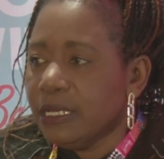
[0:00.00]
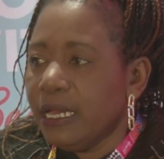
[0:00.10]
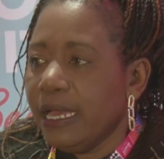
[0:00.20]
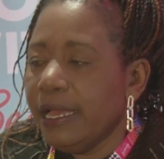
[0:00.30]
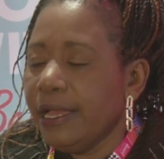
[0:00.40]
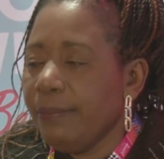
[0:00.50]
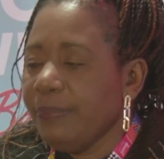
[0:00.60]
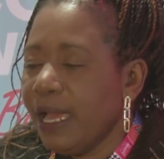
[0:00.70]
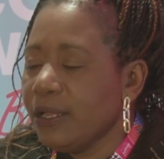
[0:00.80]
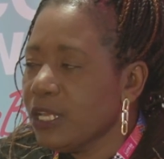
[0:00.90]

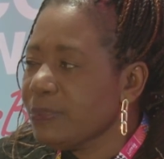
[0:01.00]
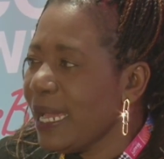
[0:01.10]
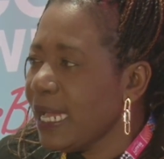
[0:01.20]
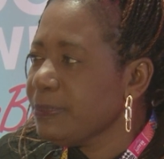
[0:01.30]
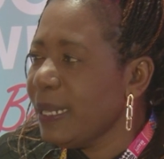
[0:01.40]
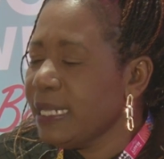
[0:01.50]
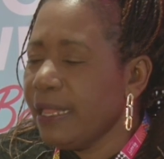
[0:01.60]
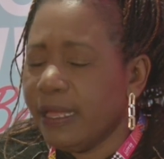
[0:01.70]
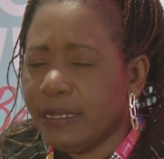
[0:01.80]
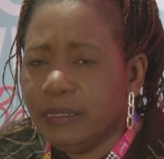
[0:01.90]
I lost my husband,
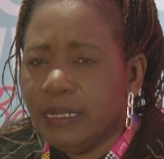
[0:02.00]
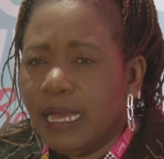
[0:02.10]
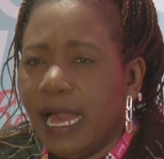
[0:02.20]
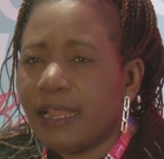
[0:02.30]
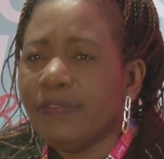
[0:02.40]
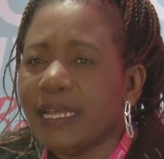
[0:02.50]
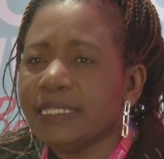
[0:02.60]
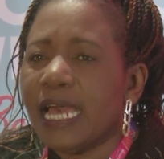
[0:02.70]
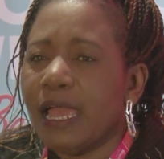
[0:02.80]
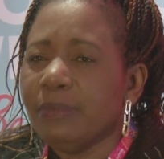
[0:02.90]
and then around
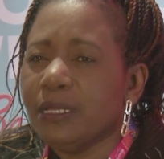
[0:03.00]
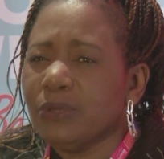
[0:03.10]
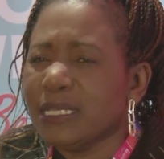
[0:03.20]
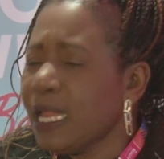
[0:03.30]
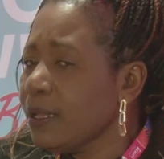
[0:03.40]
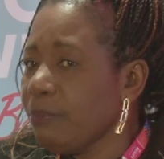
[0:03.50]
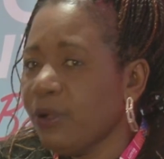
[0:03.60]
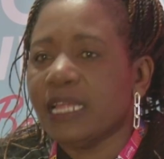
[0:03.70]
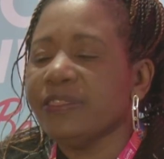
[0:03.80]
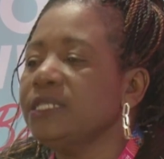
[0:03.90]
that time, it was like
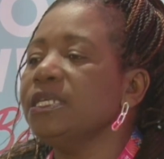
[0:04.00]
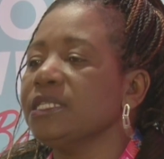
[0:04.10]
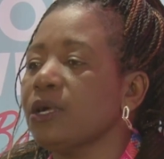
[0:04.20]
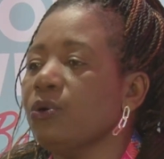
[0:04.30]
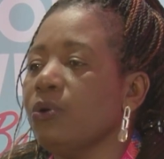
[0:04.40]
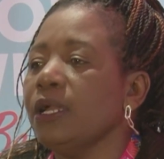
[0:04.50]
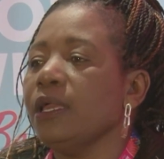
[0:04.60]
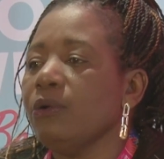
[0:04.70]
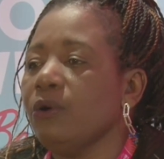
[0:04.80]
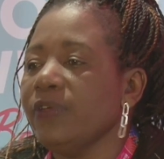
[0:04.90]
more than 30 years ago,
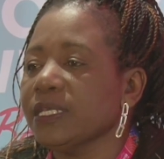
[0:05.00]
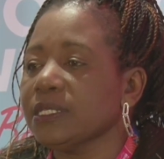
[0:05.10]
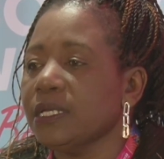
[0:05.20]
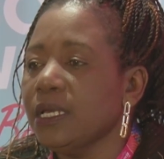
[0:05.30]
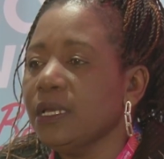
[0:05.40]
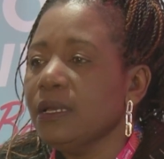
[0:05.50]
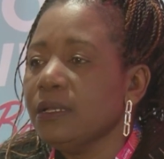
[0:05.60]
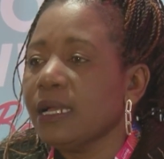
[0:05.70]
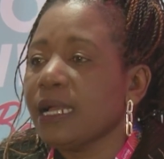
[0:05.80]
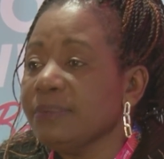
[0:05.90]
obviously.
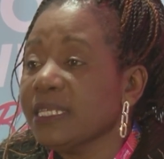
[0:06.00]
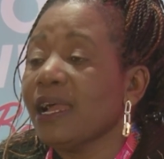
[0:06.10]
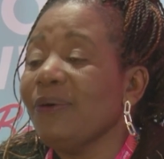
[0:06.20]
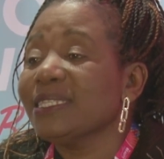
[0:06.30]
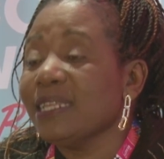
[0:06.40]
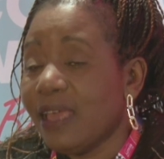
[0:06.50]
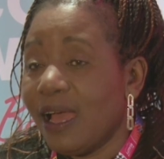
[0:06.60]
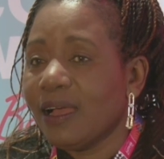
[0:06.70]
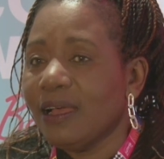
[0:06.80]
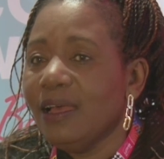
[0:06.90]
Like I'm saying, I was still
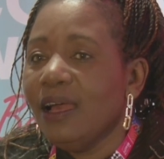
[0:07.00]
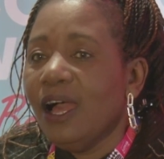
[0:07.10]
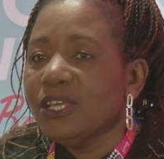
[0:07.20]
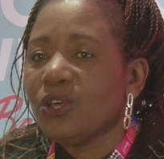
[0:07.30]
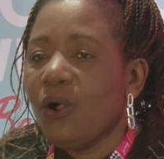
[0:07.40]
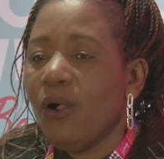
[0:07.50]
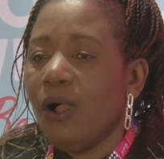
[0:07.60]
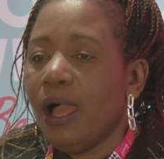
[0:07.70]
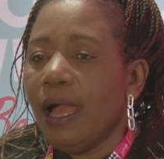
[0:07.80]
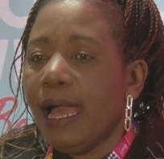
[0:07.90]
young.
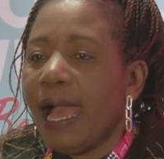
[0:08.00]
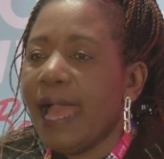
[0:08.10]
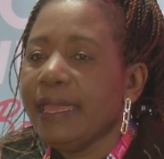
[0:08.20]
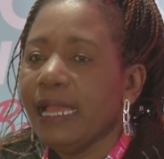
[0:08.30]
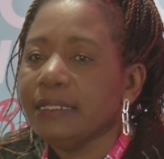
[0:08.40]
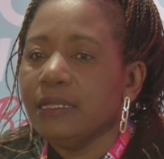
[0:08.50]
So I had,